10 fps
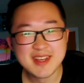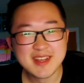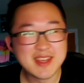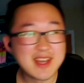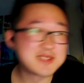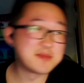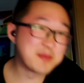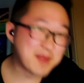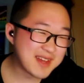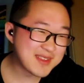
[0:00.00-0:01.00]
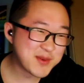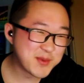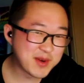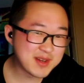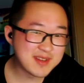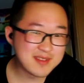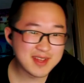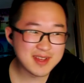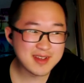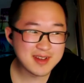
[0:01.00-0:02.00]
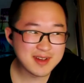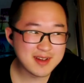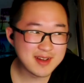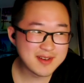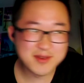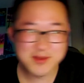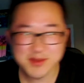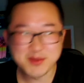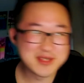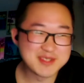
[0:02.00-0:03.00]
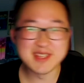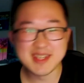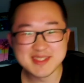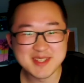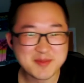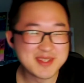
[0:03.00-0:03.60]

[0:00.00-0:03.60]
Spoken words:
You ask them math homework, they're like, I don't know what the question's asking.